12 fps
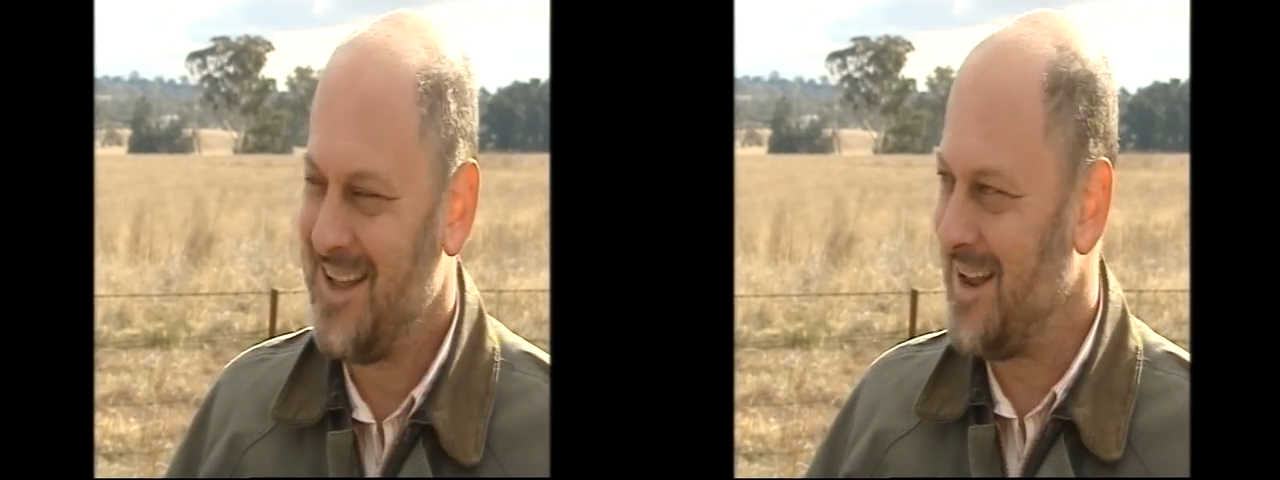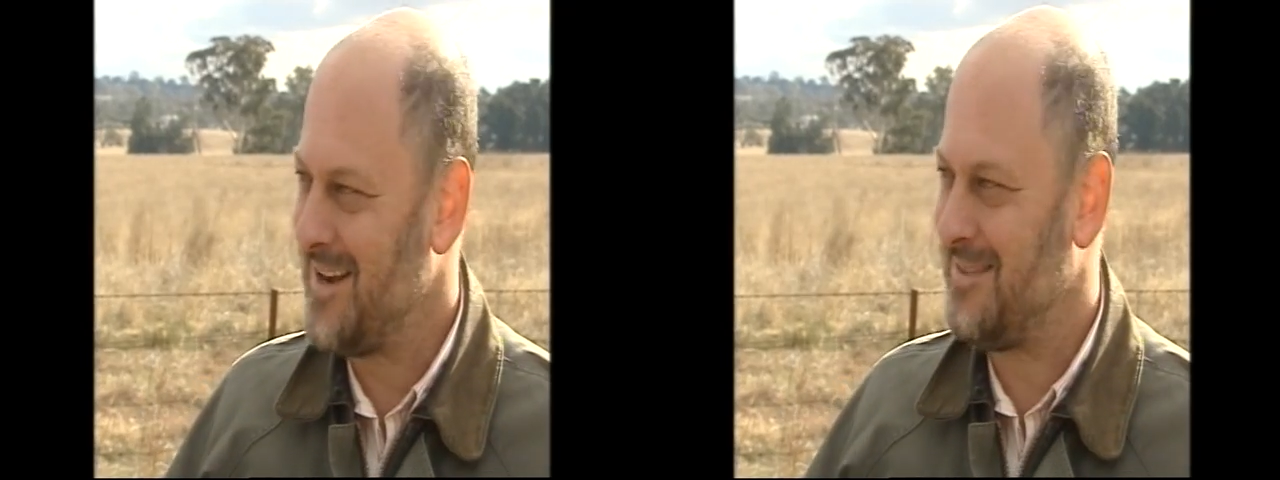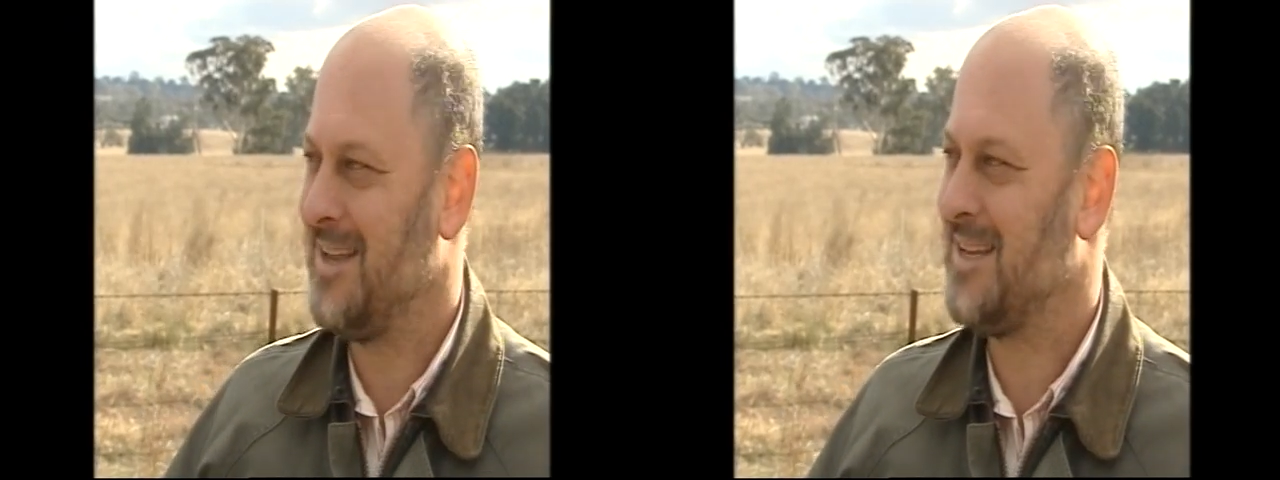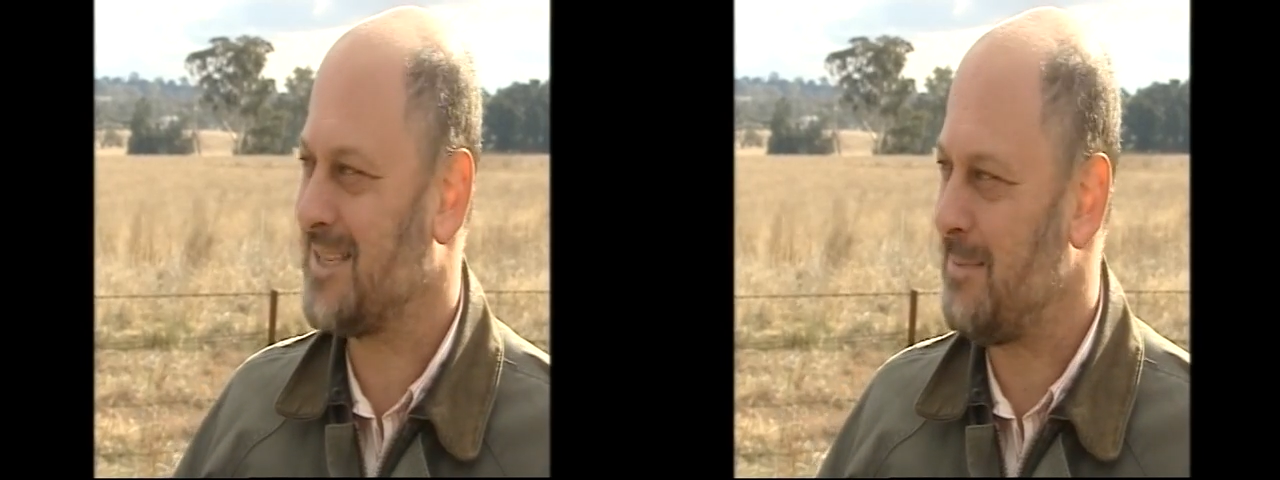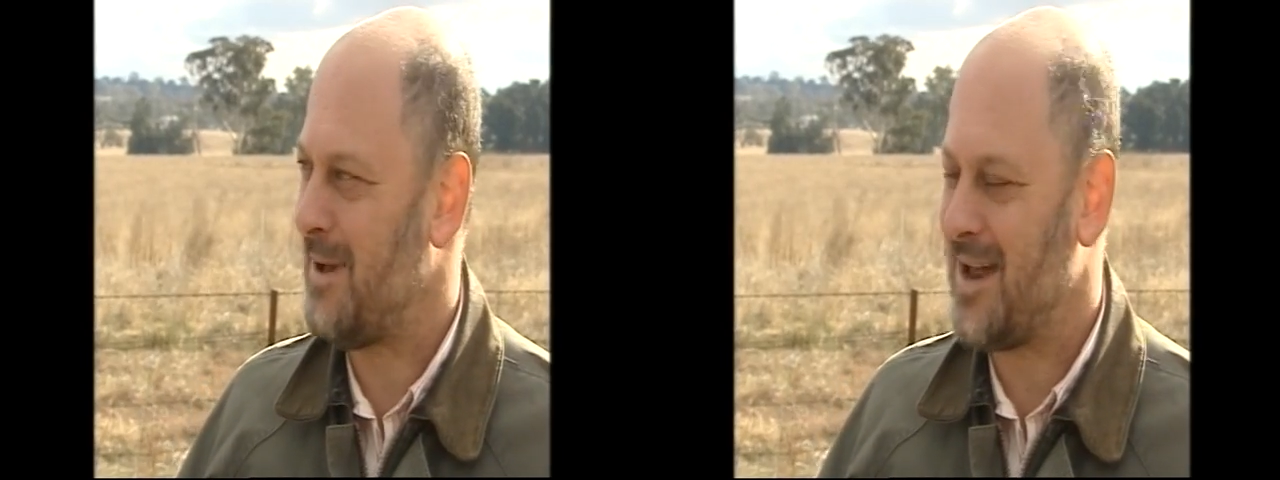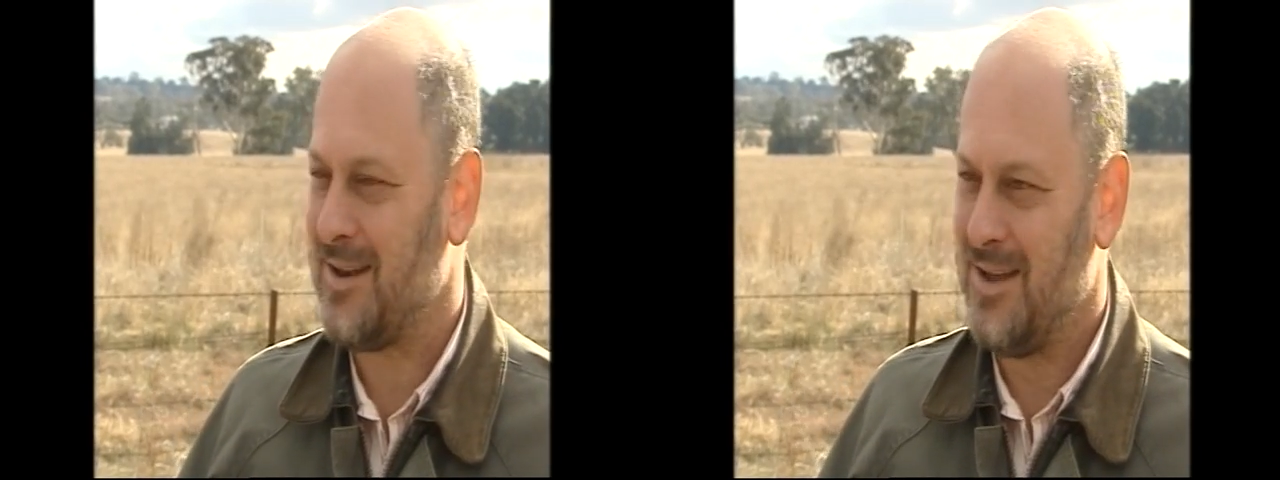and thinks
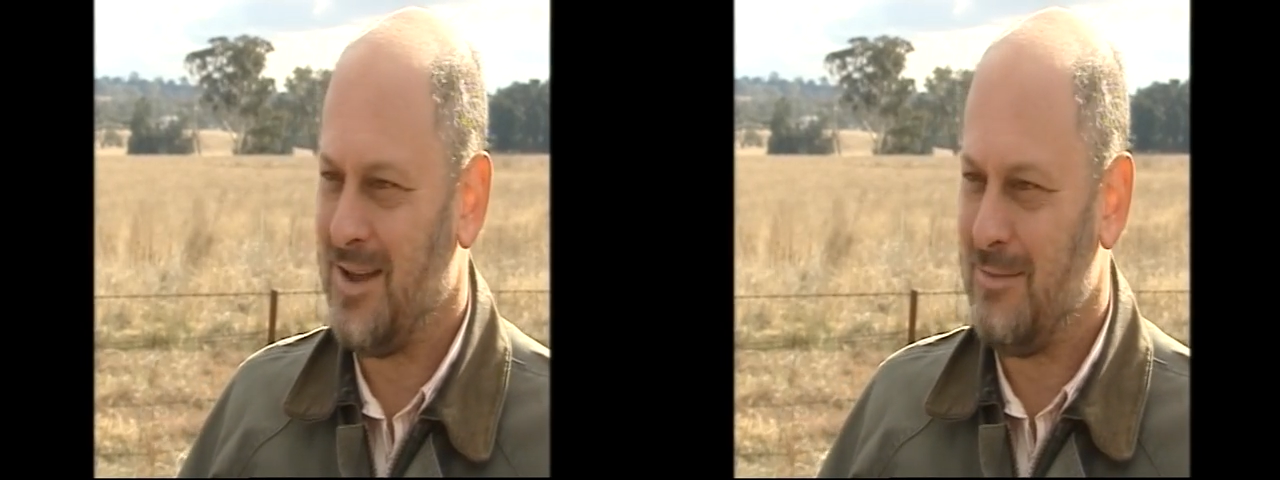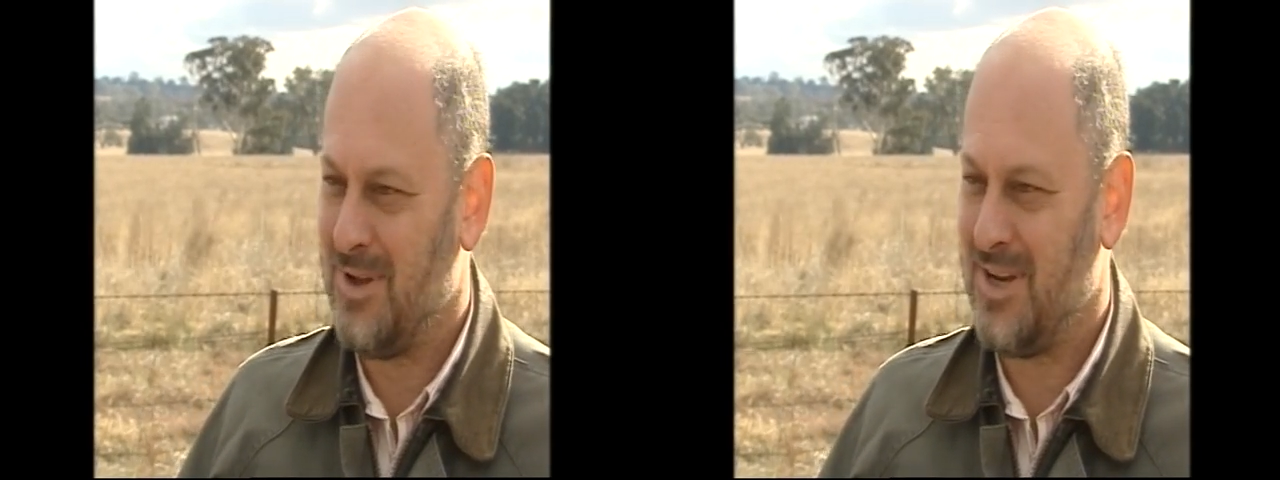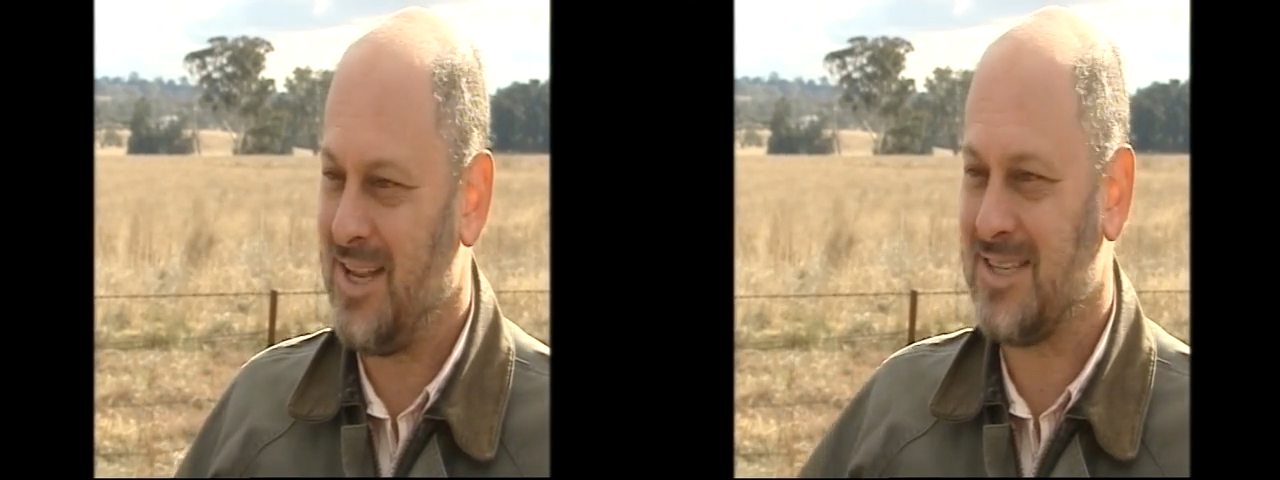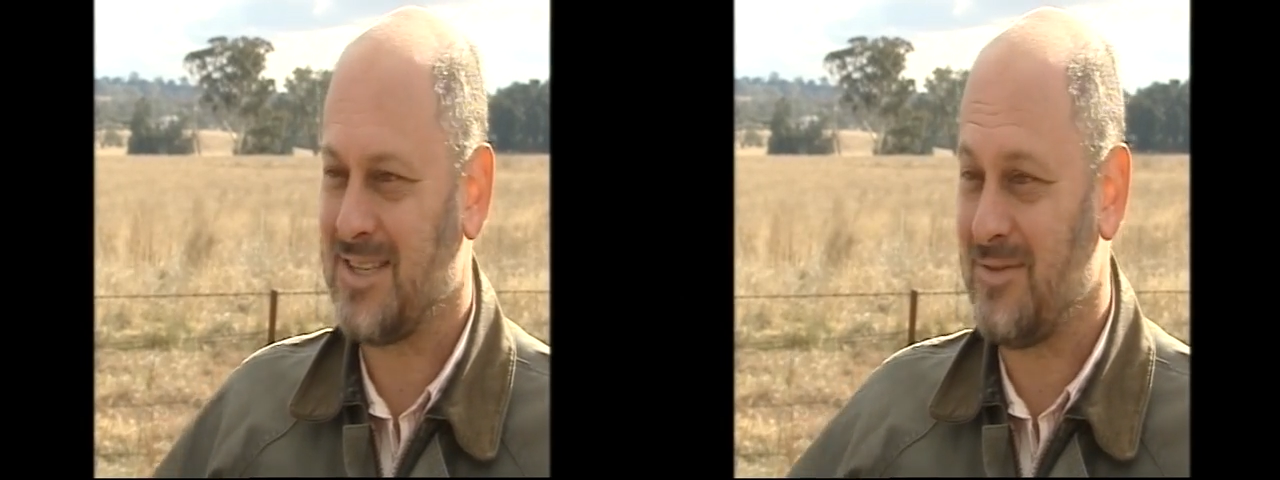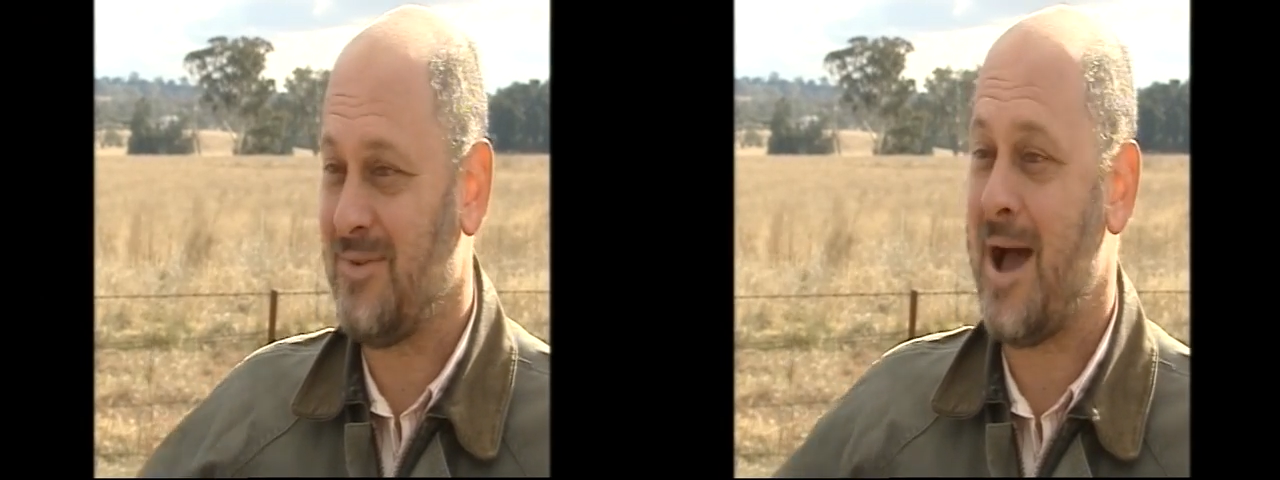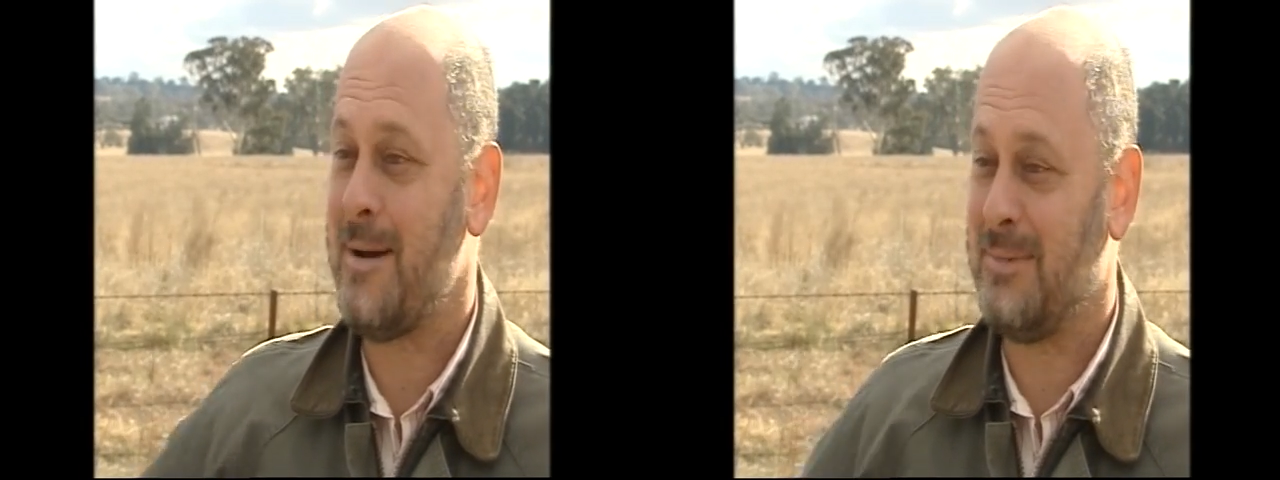about, but here's a
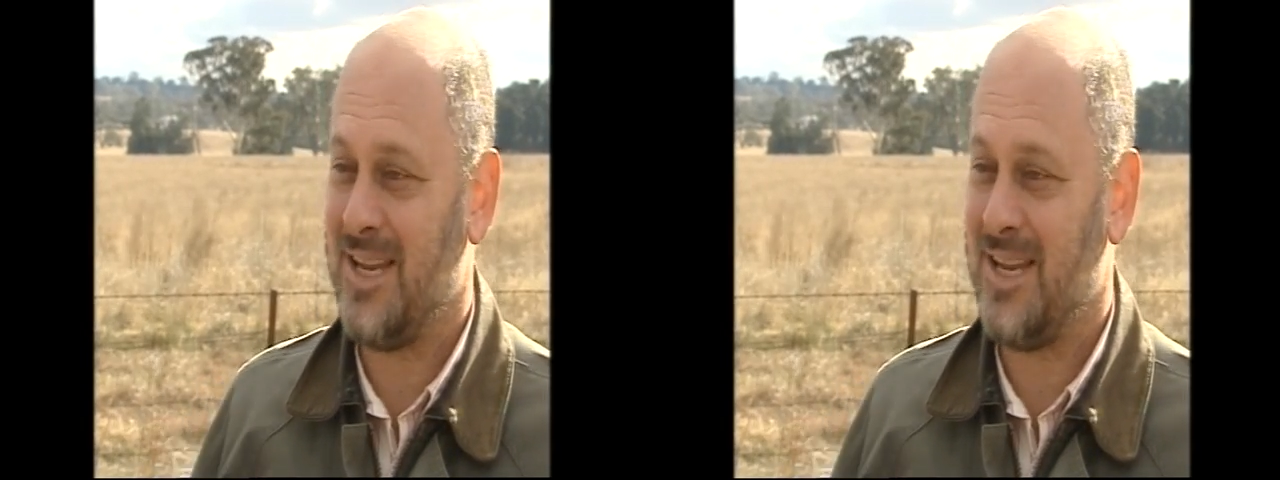farmer